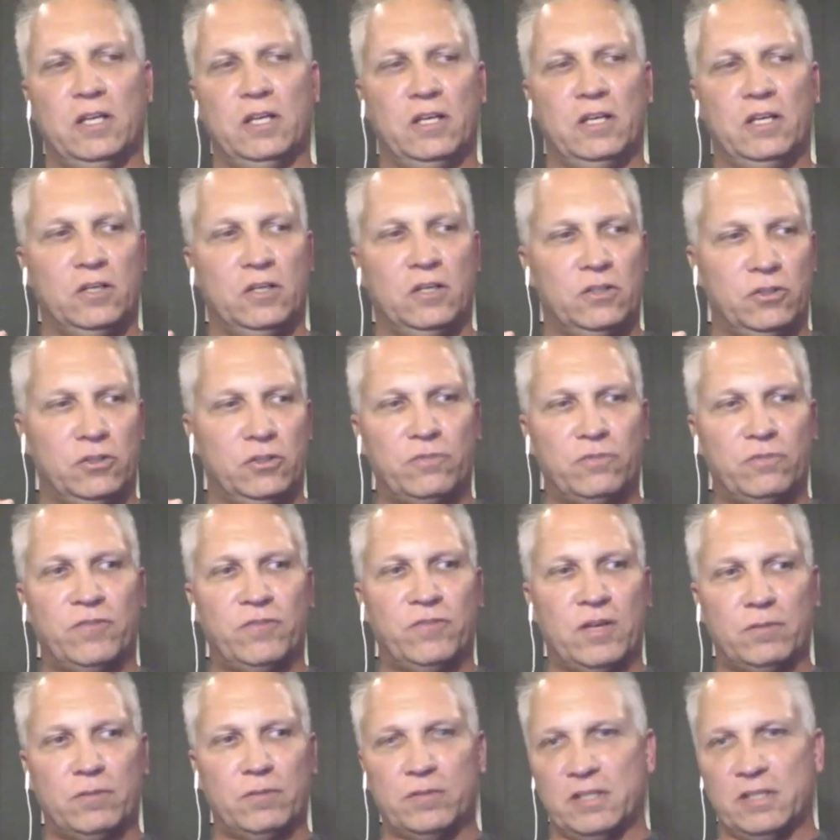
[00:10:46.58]
your
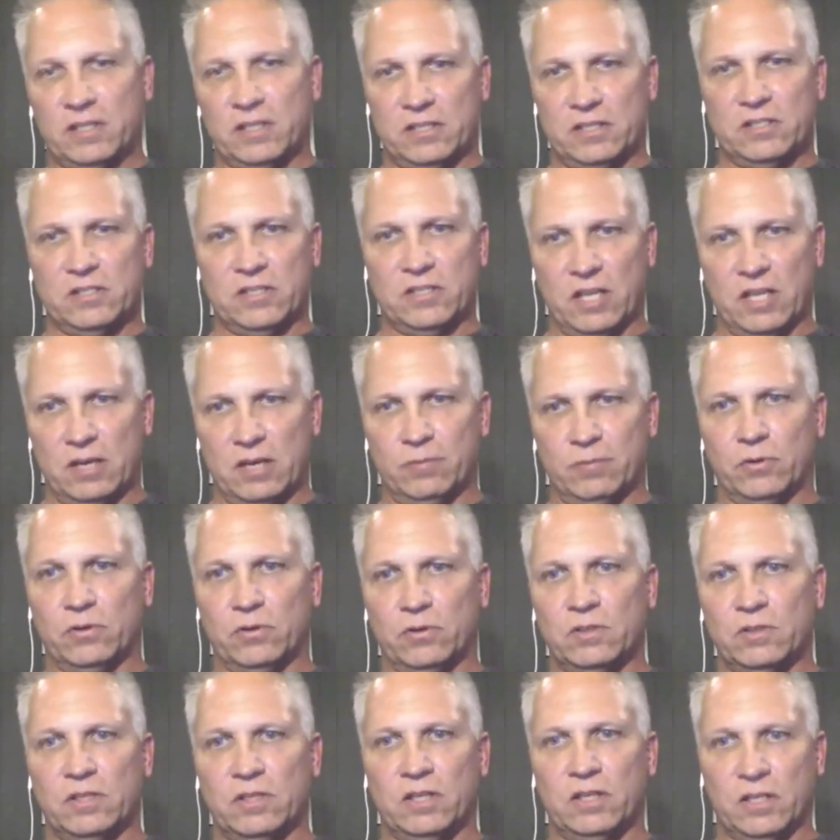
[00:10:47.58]
family is
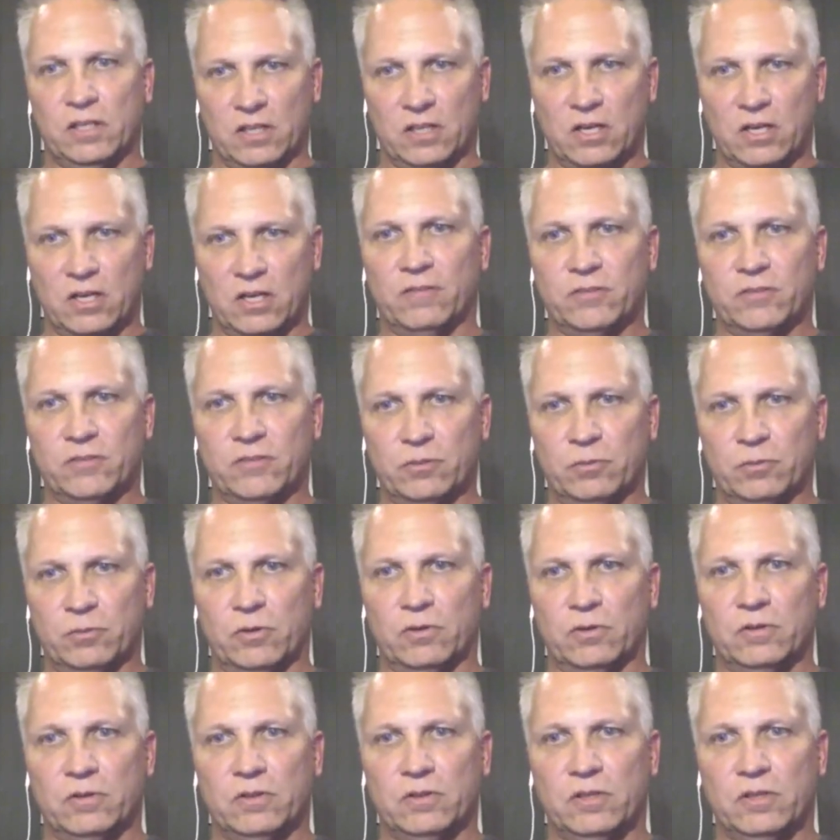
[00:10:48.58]
stable and
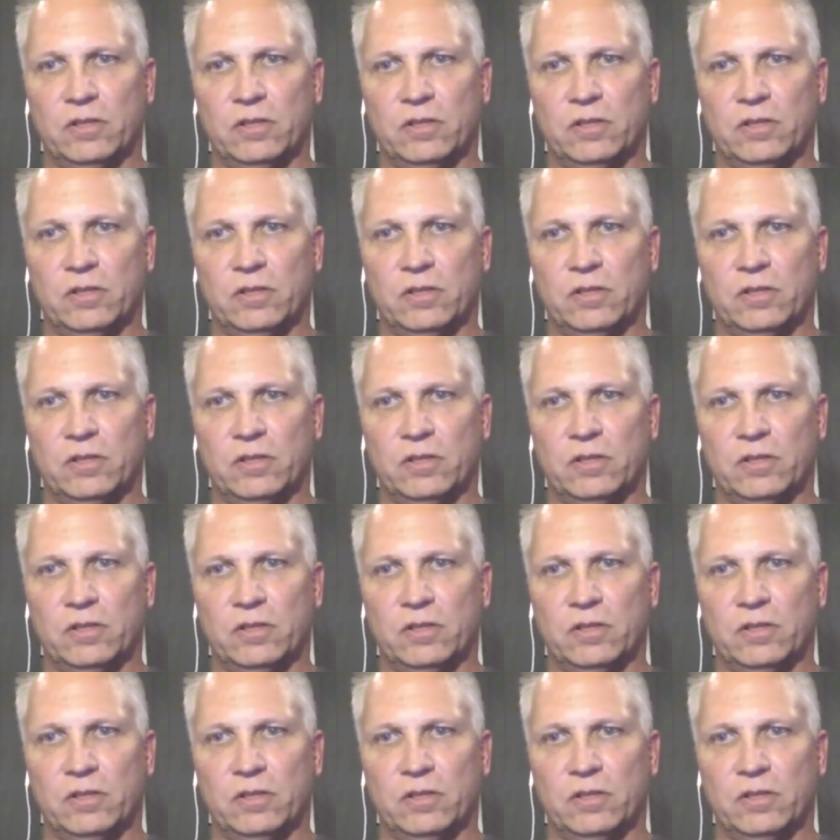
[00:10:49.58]
comfortable